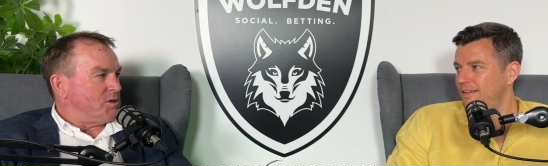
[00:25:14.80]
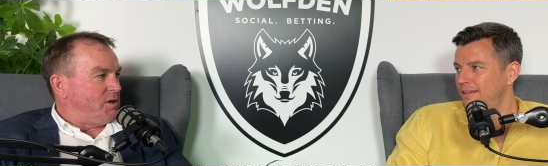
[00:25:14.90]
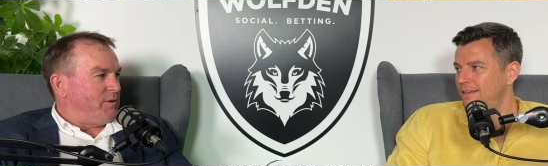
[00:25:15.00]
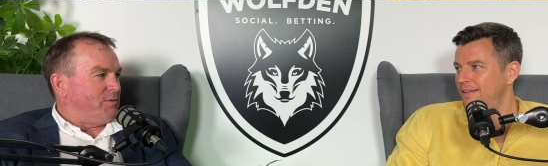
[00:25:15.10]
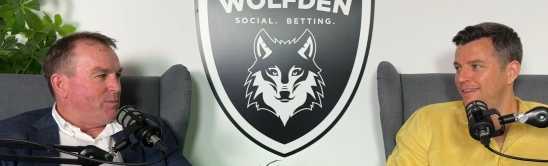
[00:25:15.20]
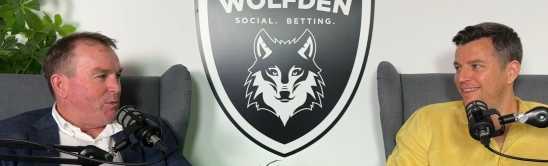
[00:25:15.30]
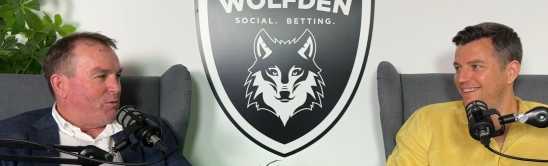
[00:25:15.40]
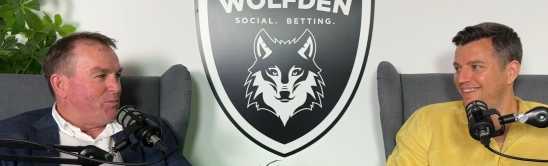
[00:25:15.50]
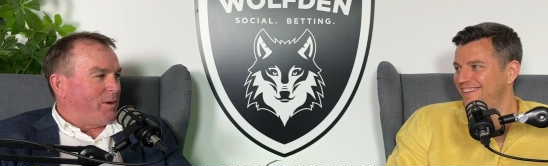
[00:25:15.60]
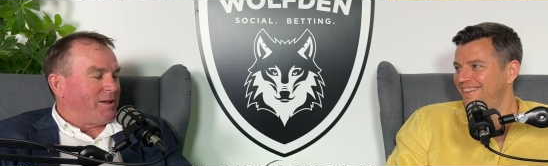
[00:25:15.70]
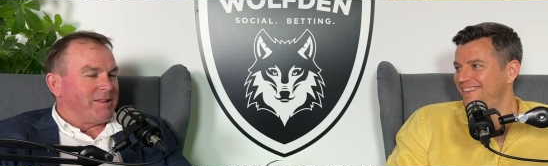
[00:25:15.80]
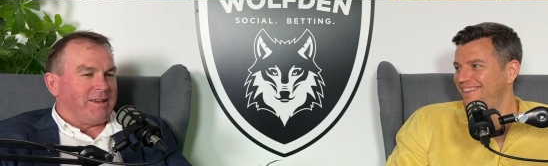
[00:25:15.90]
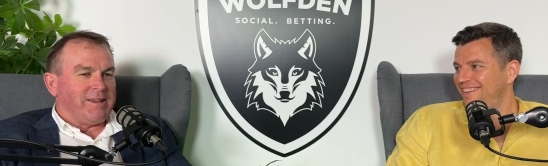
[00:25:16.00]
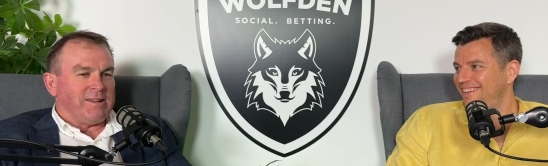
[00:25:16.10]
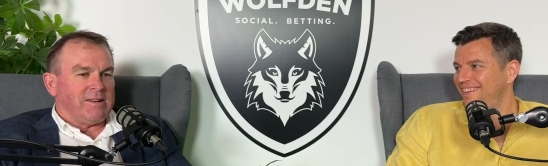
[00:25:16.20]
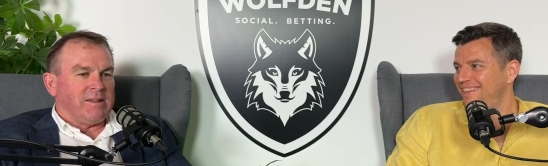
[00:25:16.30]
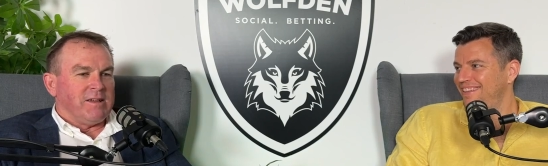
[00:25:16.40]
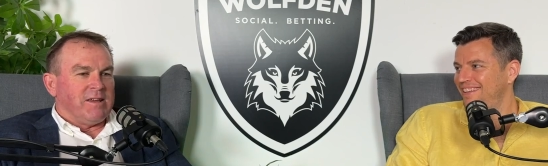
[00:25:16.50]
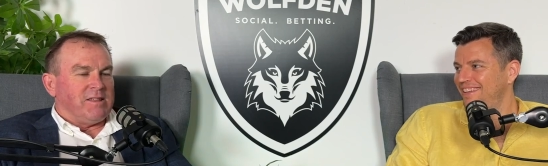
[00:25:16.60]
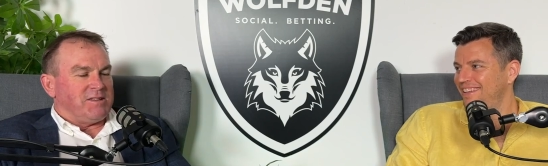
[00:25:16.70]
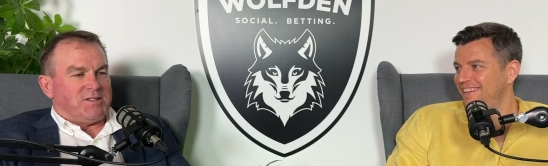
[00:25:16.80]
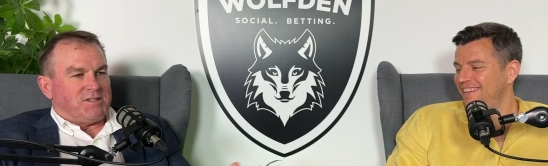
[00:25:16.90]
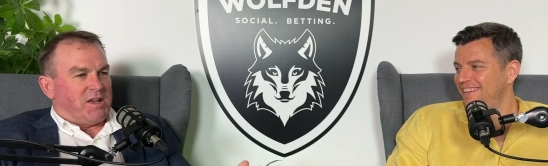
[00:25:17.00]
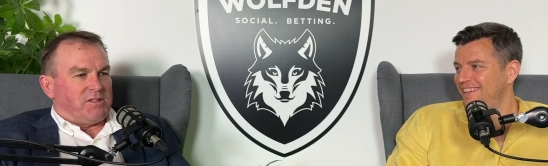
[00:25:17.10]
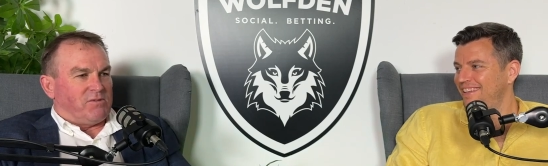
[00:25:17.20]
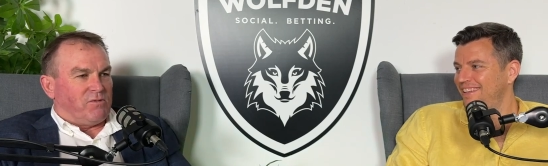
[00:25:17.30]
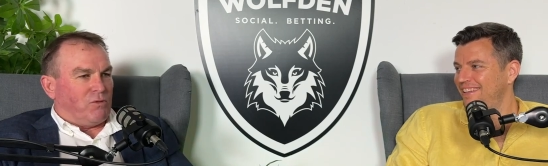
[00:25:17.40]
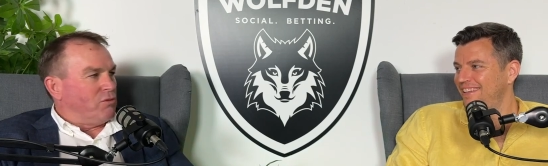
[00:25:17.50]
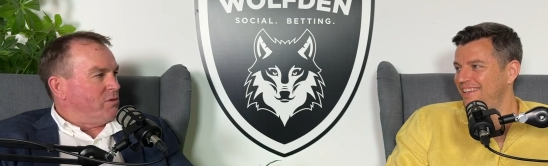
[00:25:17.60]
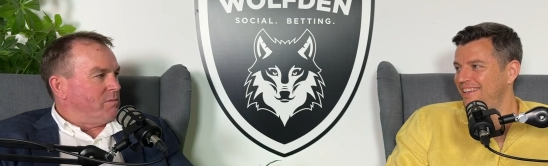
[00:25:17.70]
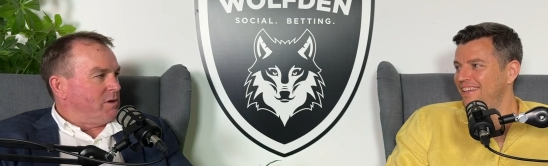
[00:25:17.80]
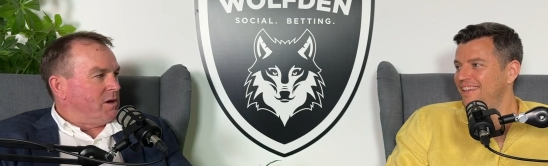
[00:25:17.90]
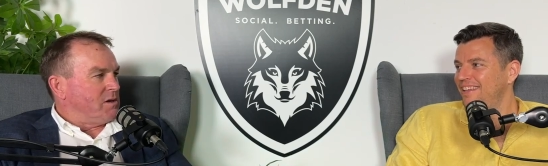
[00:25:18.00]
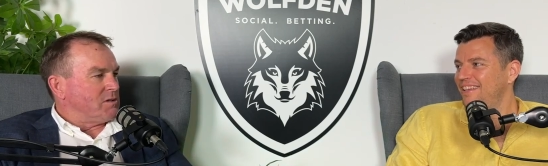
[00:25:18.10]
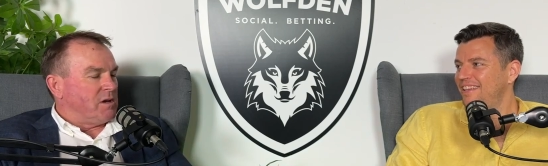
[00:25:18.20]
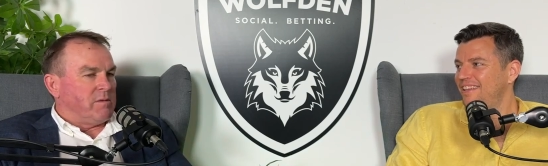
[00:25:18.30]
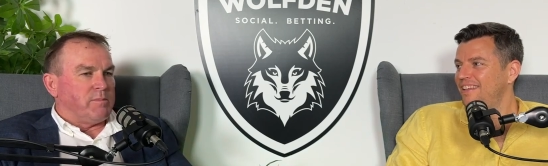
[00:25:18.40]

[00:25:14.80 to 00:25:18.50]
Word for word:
Speaker 1: to ever move back there. And there's just nothing for them, you know. So, and